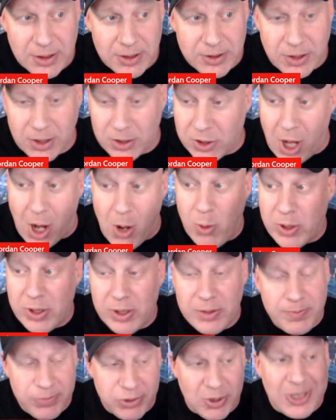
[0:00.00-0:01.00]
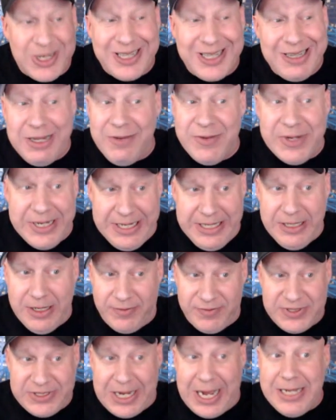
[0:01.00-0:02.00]
the lower proclivity of
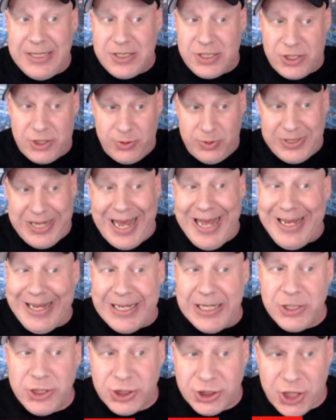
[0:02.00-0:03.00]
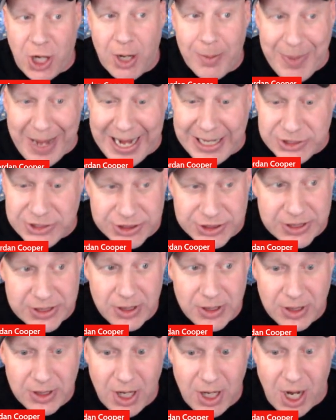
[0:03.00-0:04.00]
sites to take in sharp action
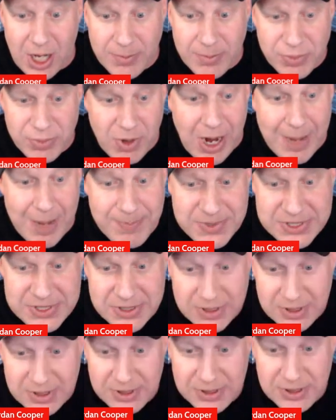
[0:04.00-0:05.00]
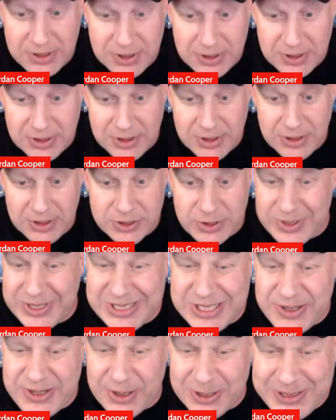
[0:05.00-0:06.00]
on props. So
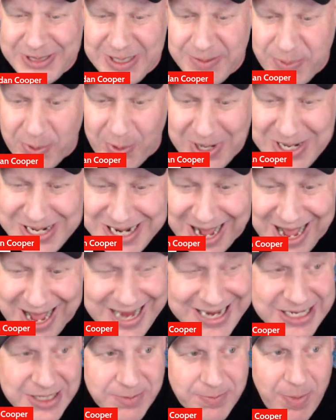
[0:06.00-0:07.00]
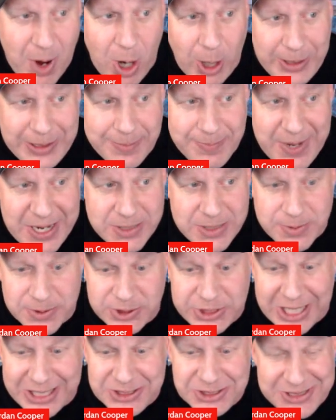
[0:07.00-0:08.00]
this 13.9 market-based
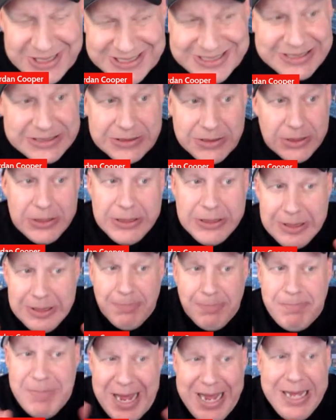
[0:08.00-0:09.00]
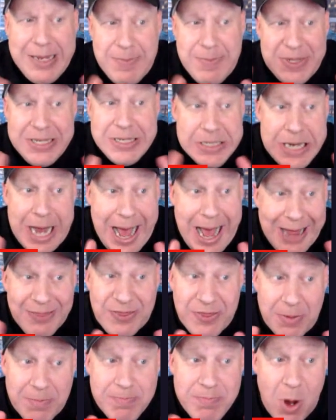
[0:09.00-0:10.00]
projection is maybe not
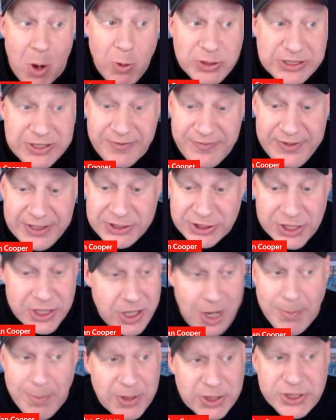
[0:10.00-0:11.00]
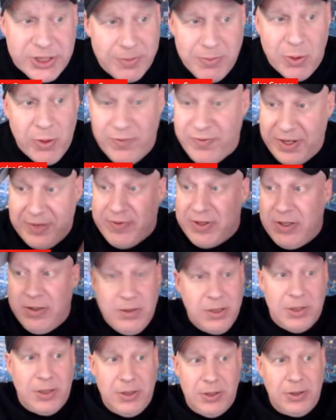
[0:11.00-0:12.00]
the most efficient. Numbers can move even
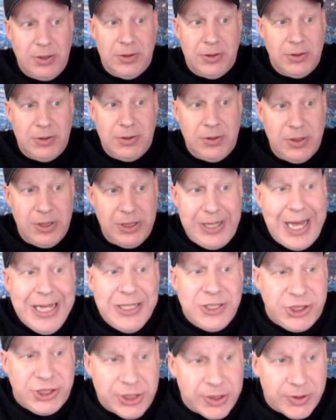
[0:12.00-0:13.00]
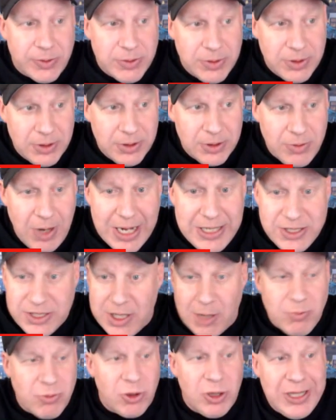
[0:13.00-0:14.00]
against you, right?
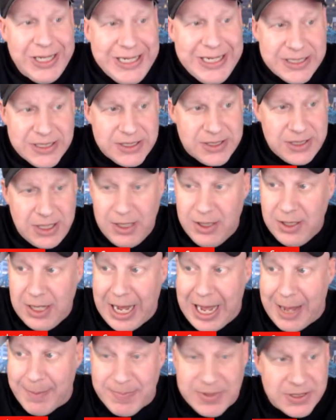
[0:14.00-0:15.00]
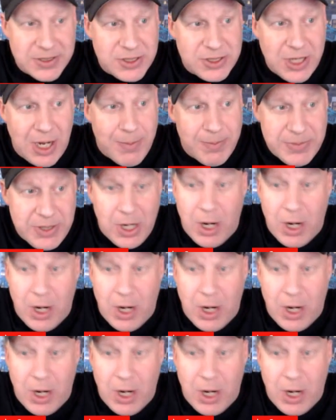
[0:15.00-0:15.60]
Some release happens. Some